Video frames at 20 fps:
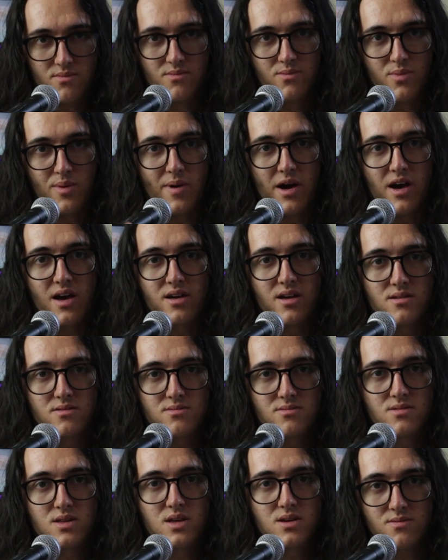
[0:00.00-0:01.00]
Bye-bye.
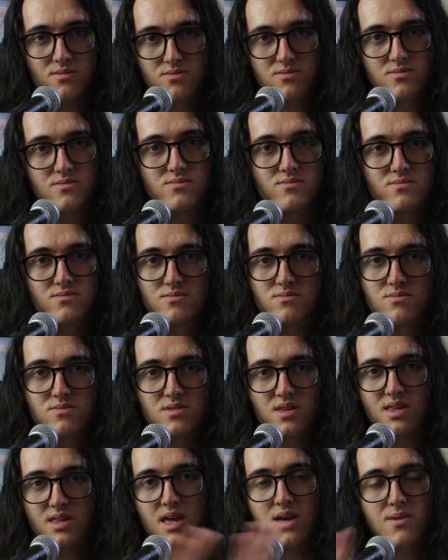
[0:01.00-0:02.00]

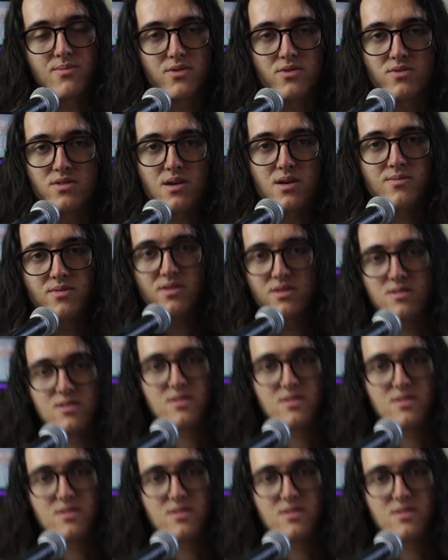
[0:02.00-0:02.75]
Skip or something.